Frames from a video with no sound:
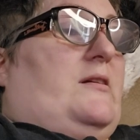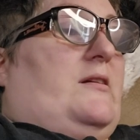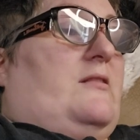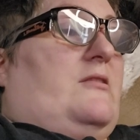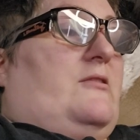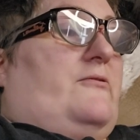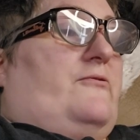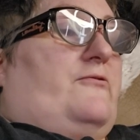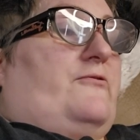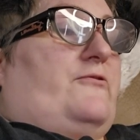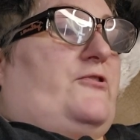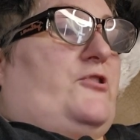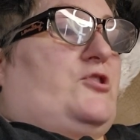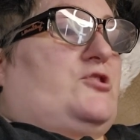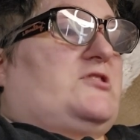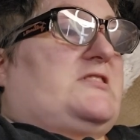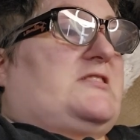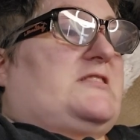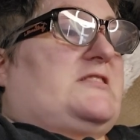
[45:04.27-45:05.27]
the
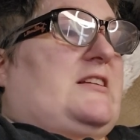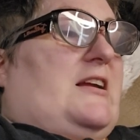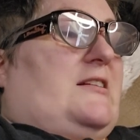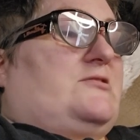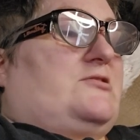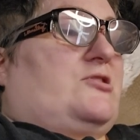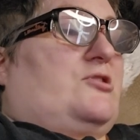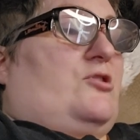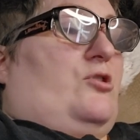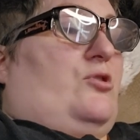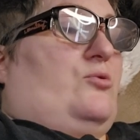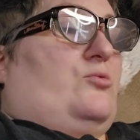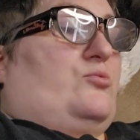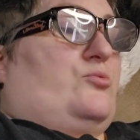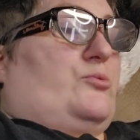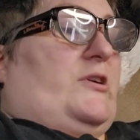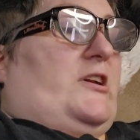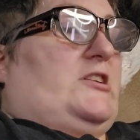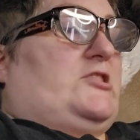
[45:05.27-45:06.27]
first tentacle
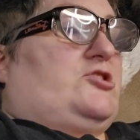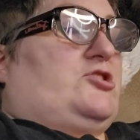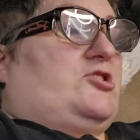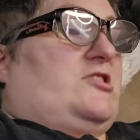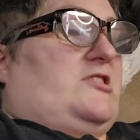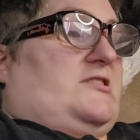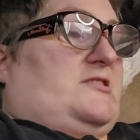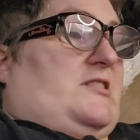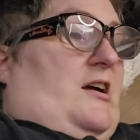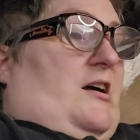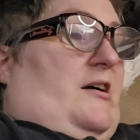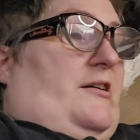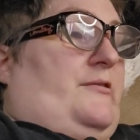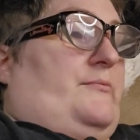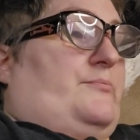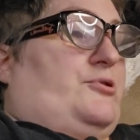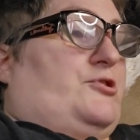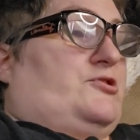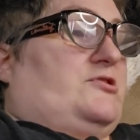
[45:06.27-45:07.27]
reached his
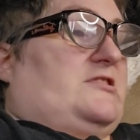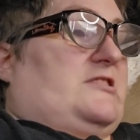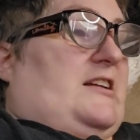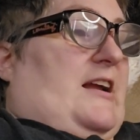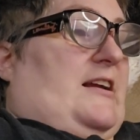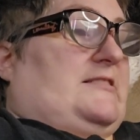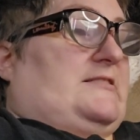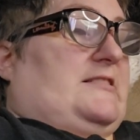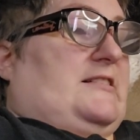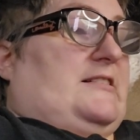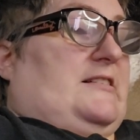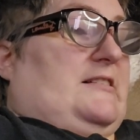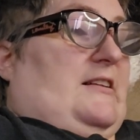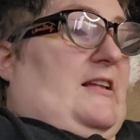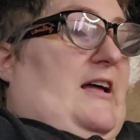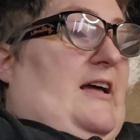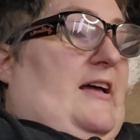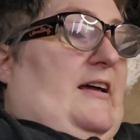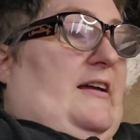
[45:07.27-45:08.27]
unprotected
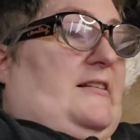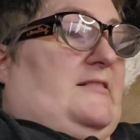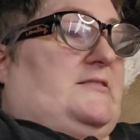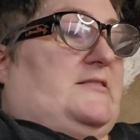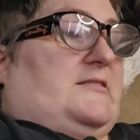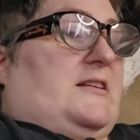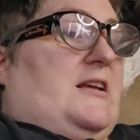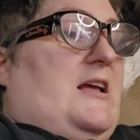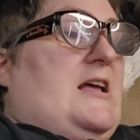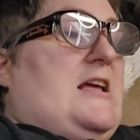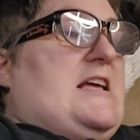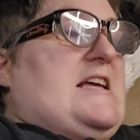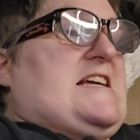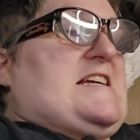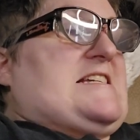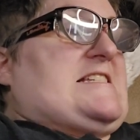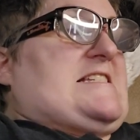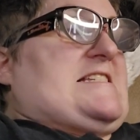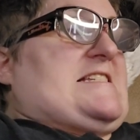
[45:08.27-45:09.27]
legs,
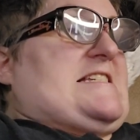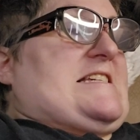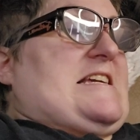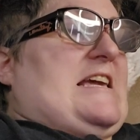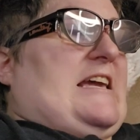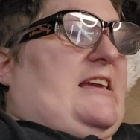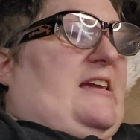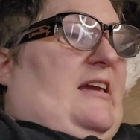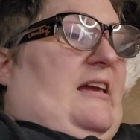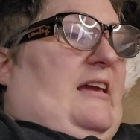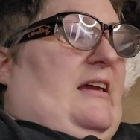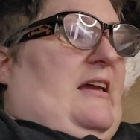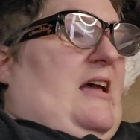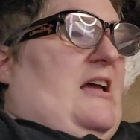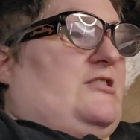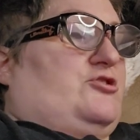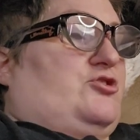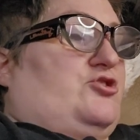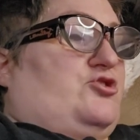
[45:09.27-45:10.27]
kicking
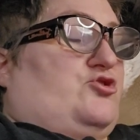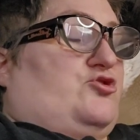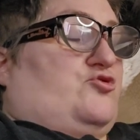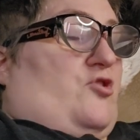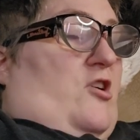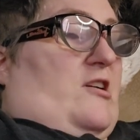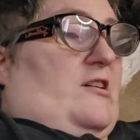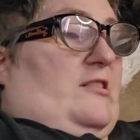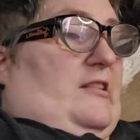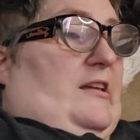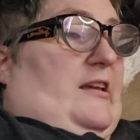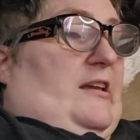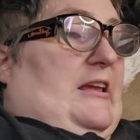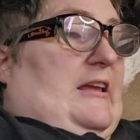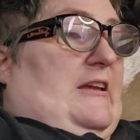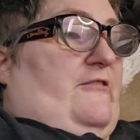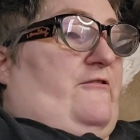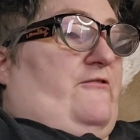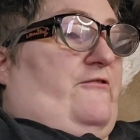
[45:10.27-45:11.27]
and struggling,
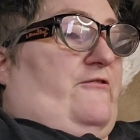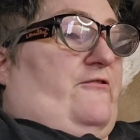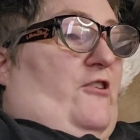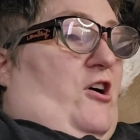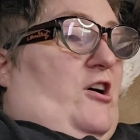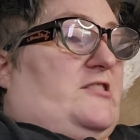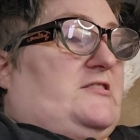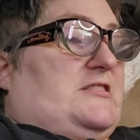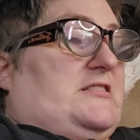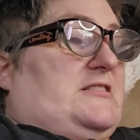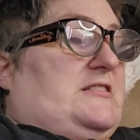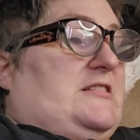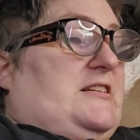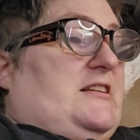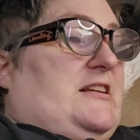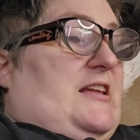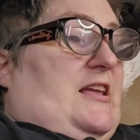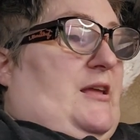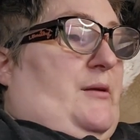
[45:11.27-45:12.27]
he fought to
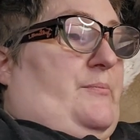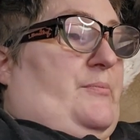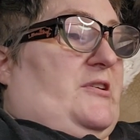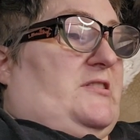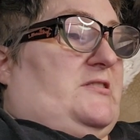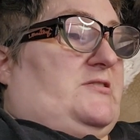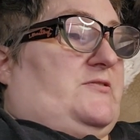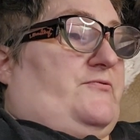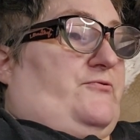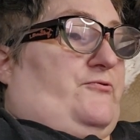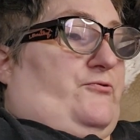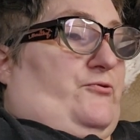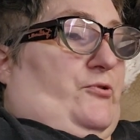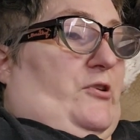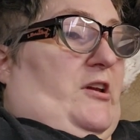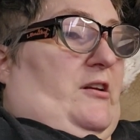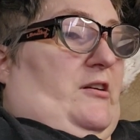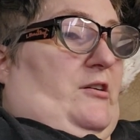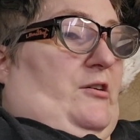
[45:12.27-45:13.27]
keep his
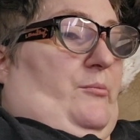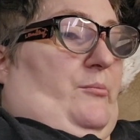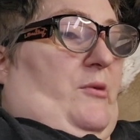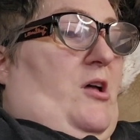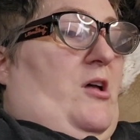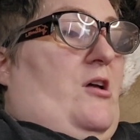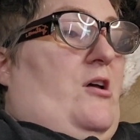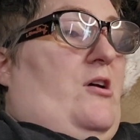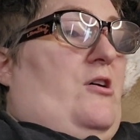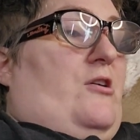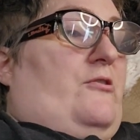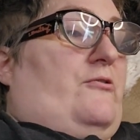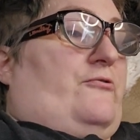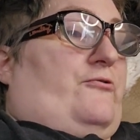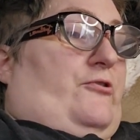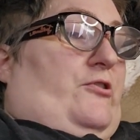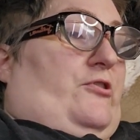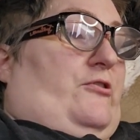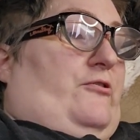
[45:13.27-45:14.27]
freedom
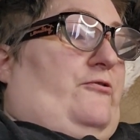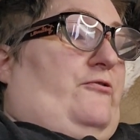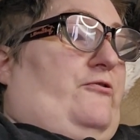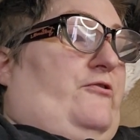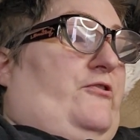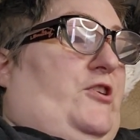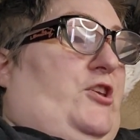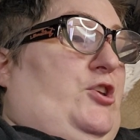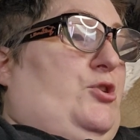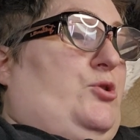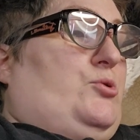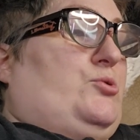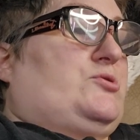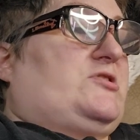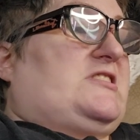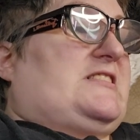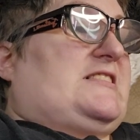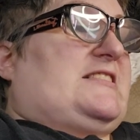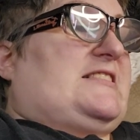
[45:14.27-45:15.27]
for the
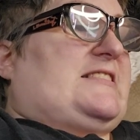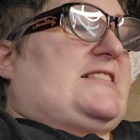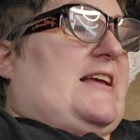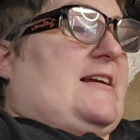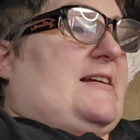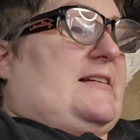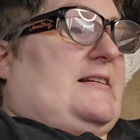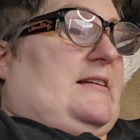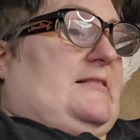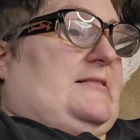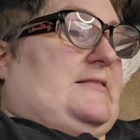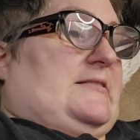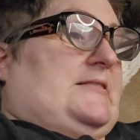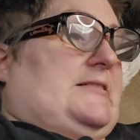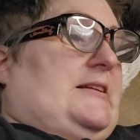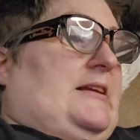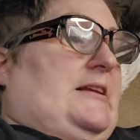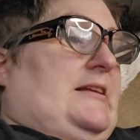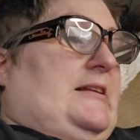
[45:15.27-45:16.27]
few
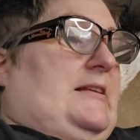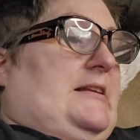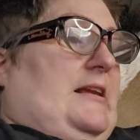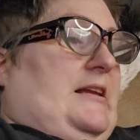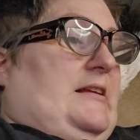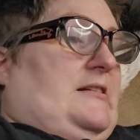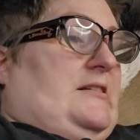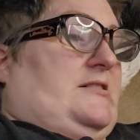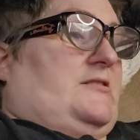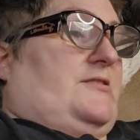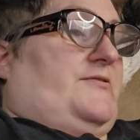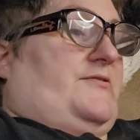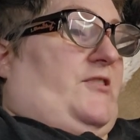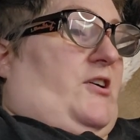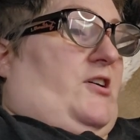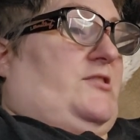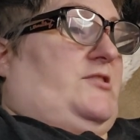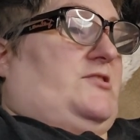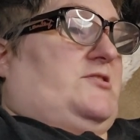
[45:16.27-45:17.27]
seconds he needed to
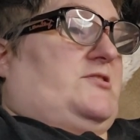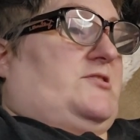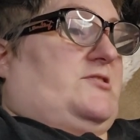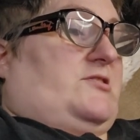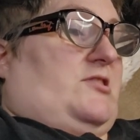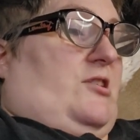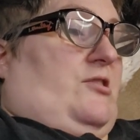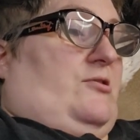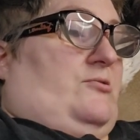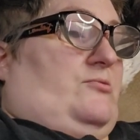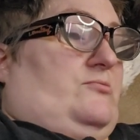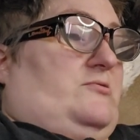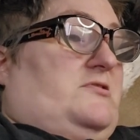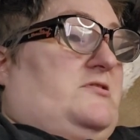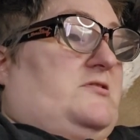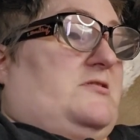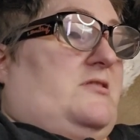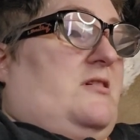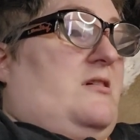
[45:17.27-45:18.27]
find the
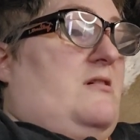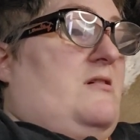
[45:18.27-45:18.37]
stones.